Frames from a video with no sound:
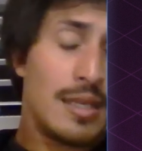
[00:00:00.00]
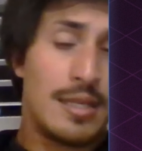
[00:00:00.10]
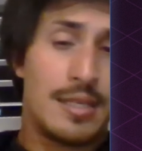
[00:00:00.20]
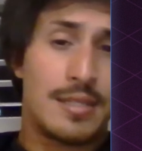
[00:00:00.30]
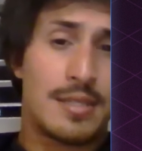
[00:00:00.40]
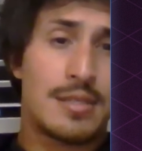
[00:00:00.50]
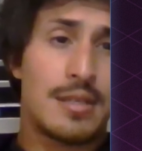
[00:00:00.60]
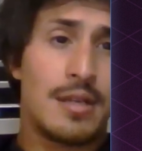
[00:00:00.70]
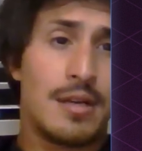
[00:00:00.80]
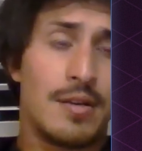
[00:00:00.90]
is
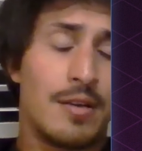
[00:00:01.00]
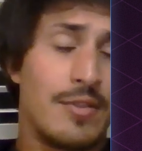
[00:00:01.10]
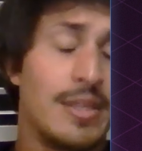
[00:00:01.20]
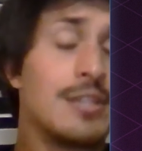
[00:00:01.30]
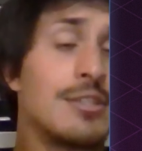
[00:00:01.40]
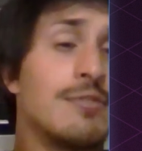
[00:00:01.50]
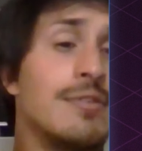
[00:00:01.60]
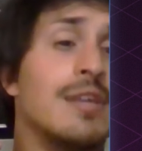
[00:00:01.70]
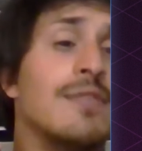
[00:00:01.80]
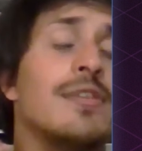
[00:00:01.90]
the
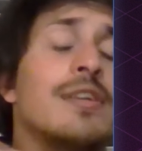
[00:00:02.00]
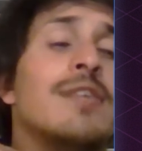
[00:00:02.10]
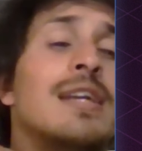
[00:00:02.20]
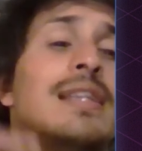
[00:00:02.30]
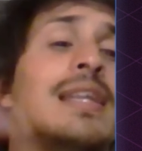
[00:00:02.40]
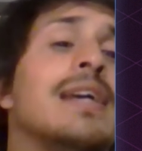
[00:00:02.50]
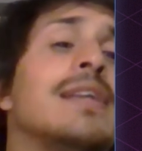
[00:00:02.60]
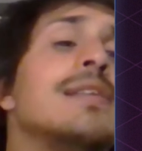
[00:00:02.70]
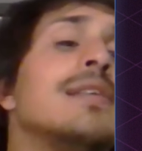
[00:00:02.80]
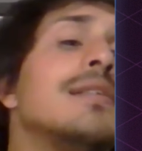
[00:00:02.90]
history of the great
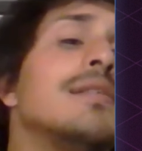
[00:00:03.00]
land.